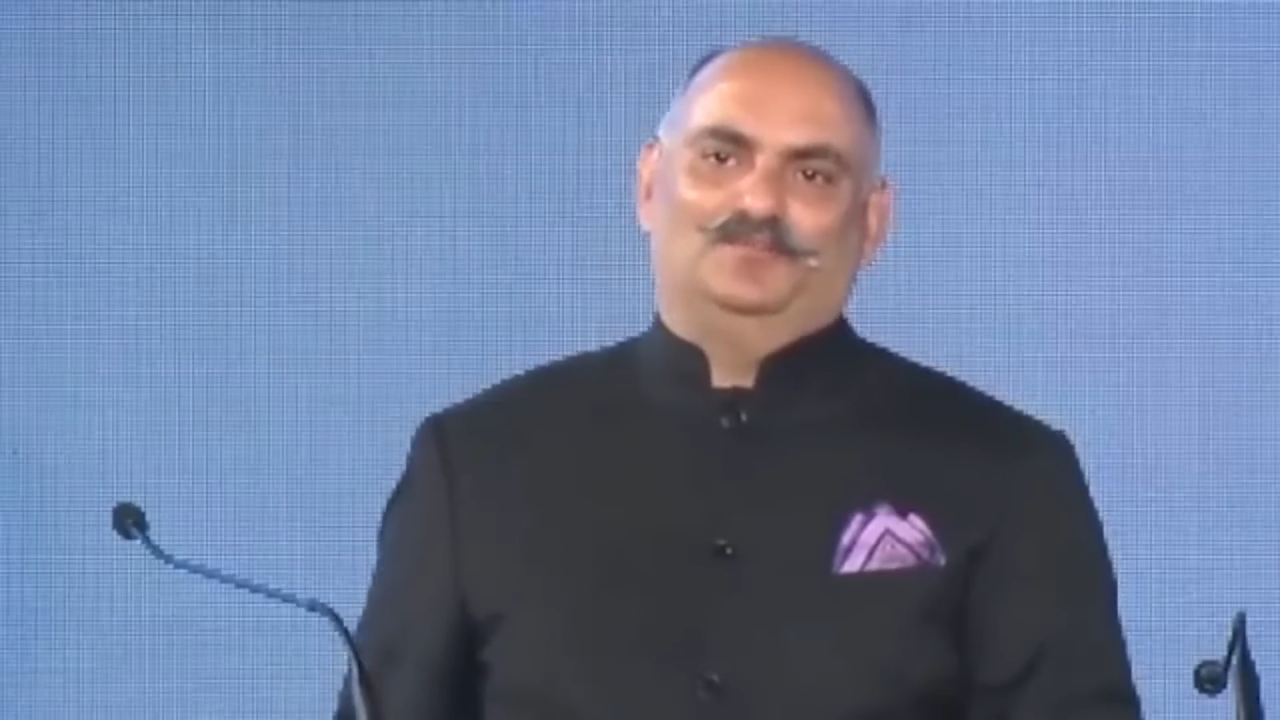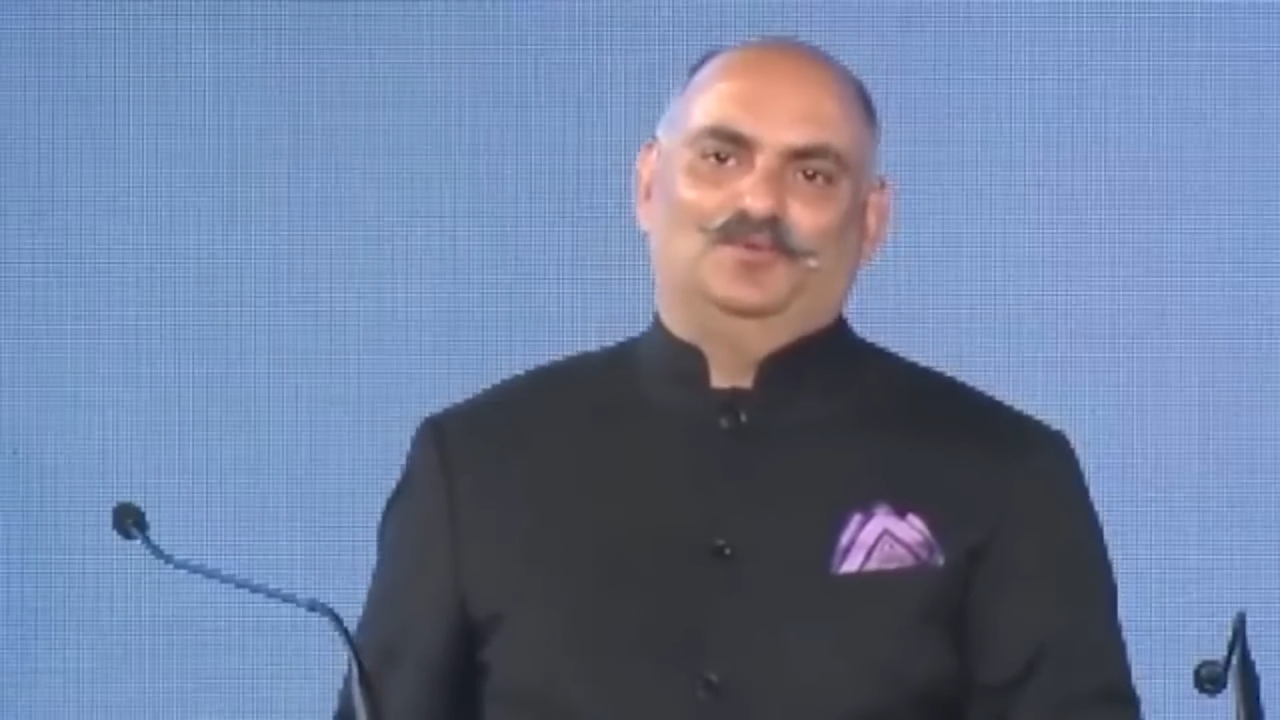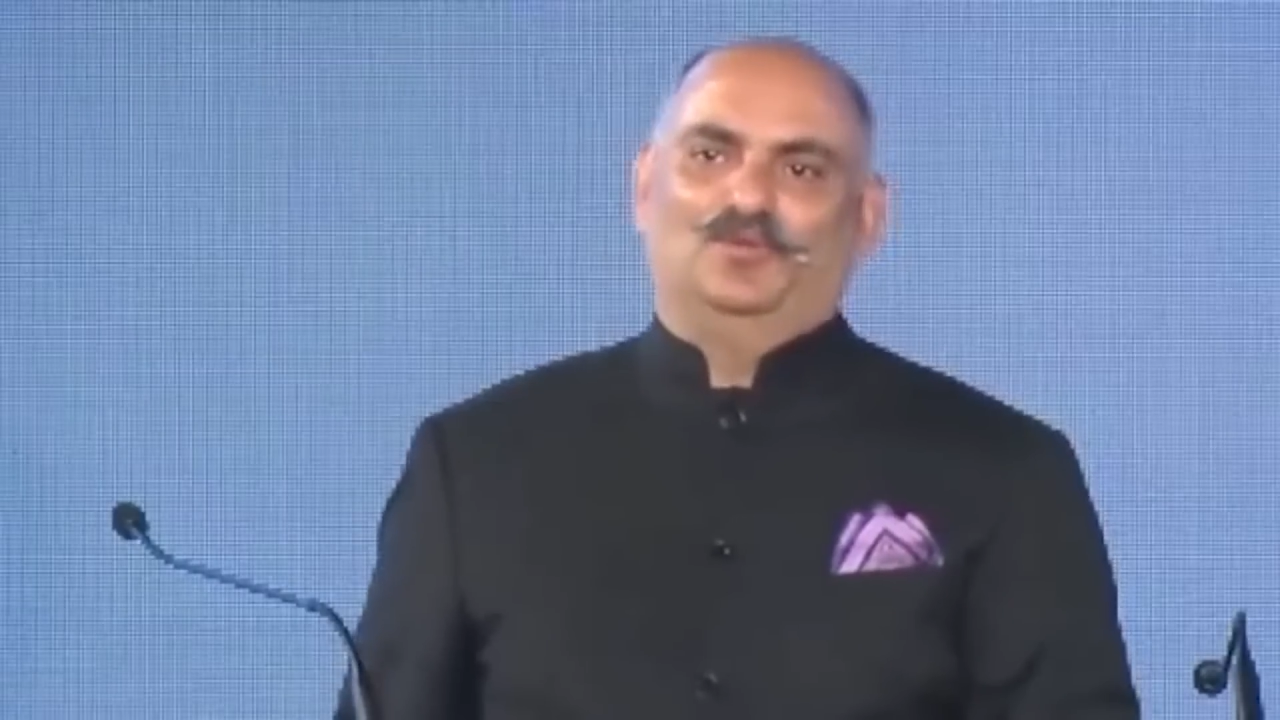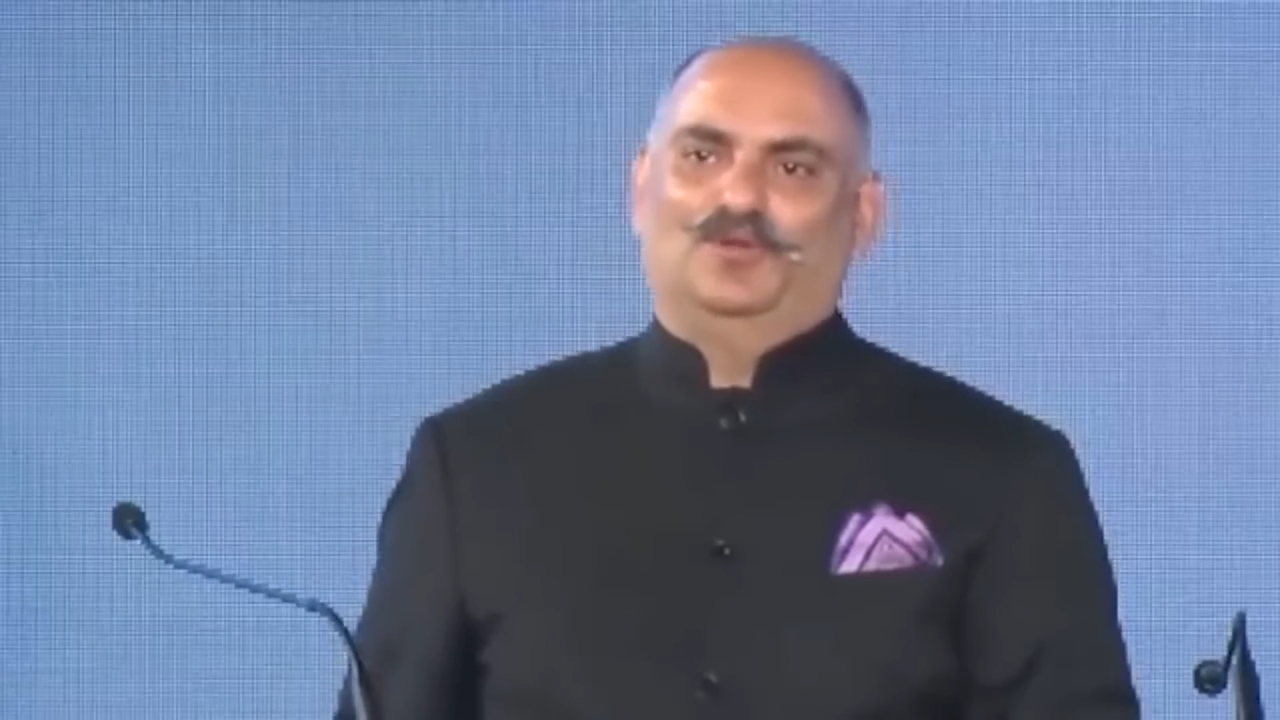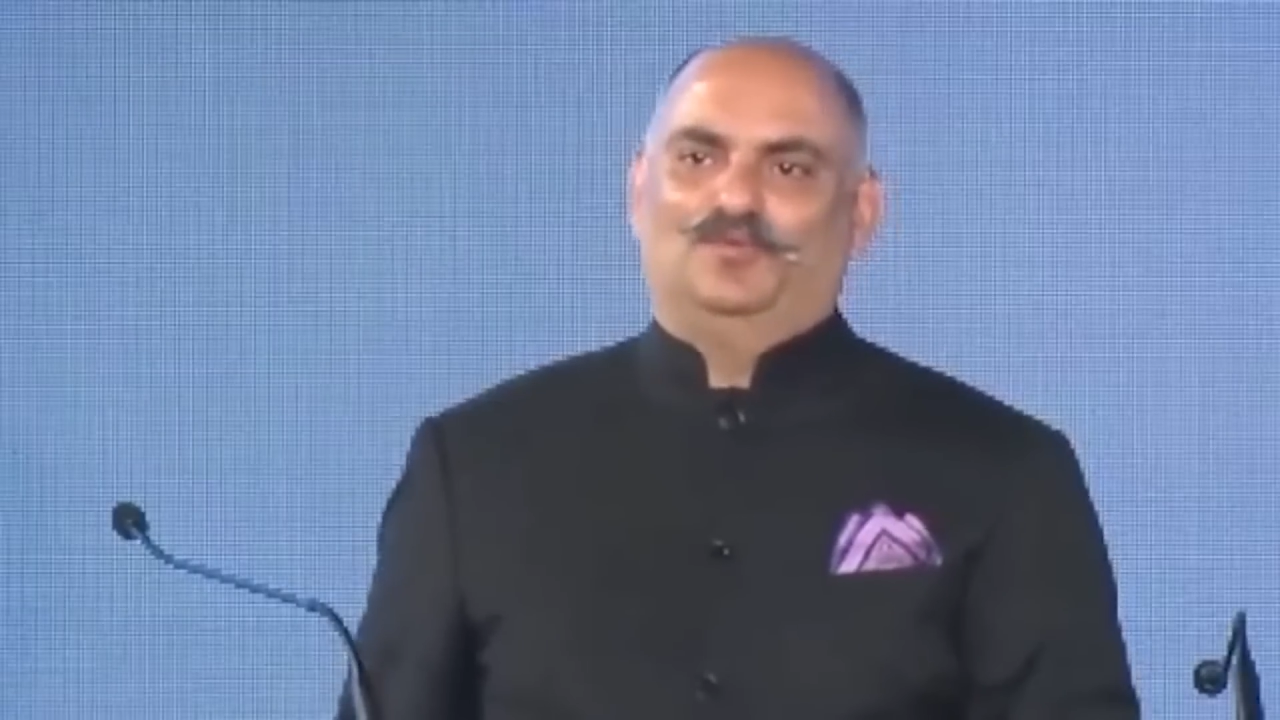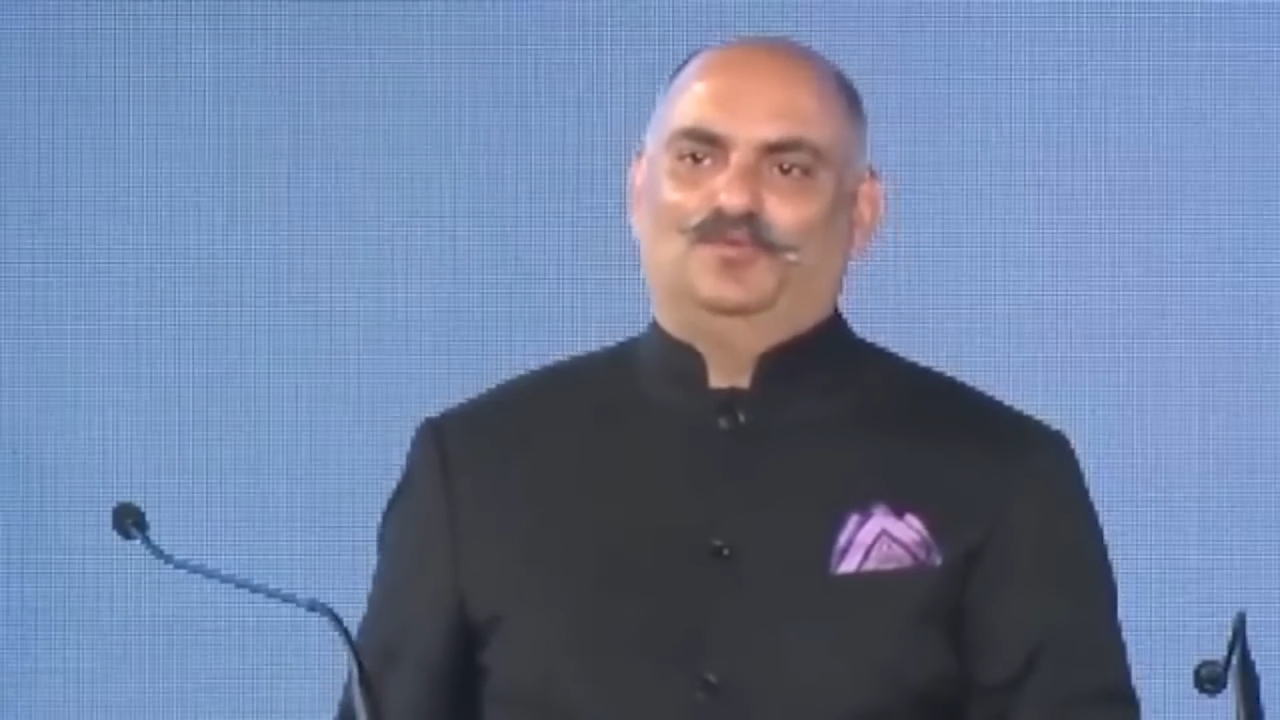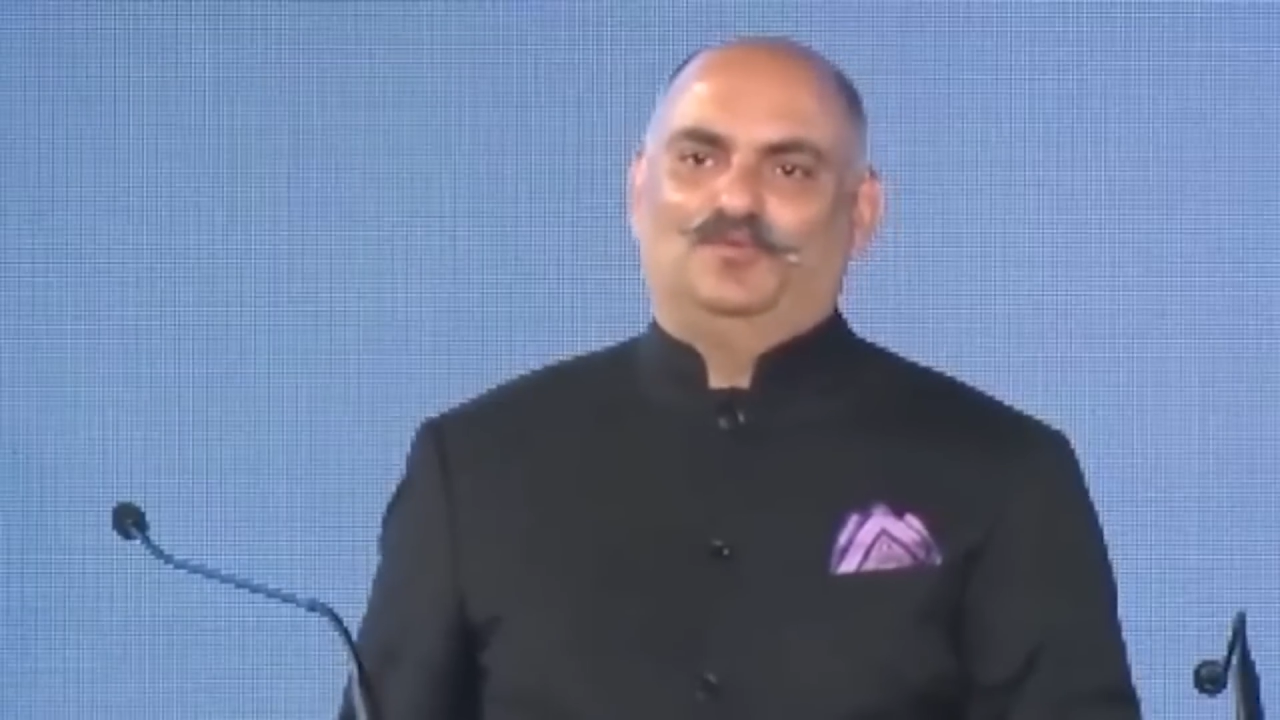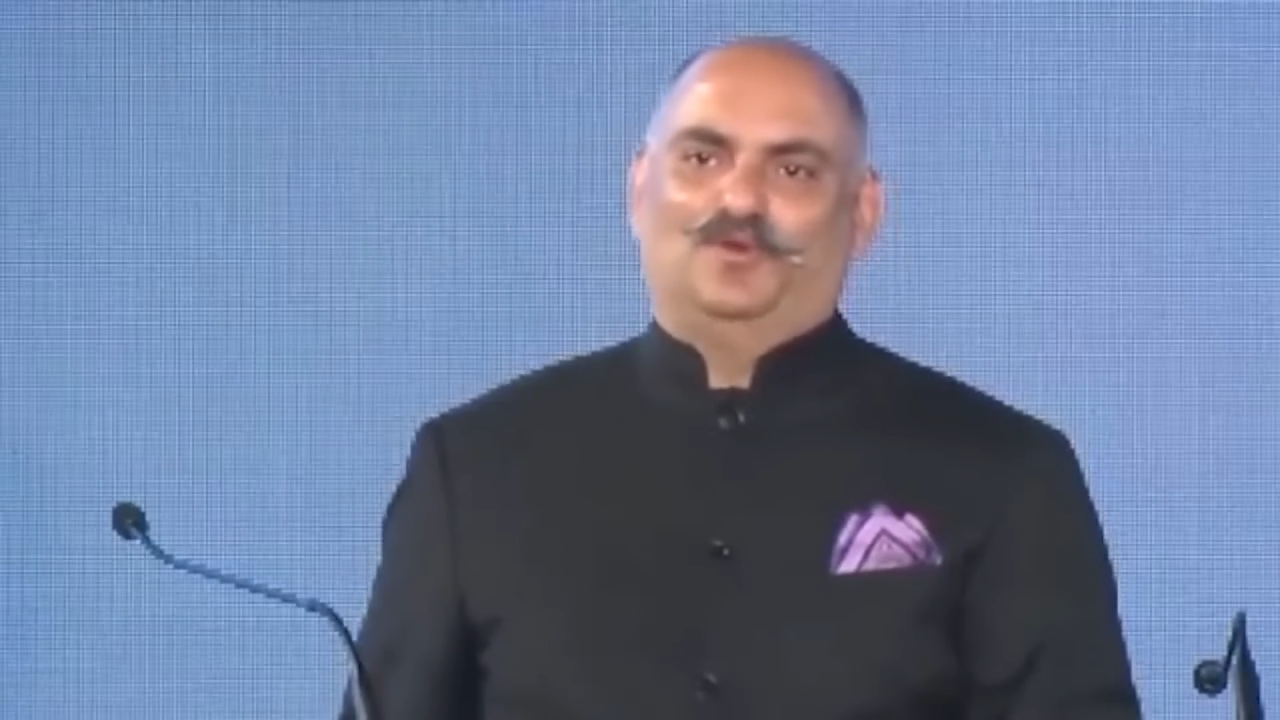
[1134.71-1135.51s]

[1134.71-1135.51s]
pool of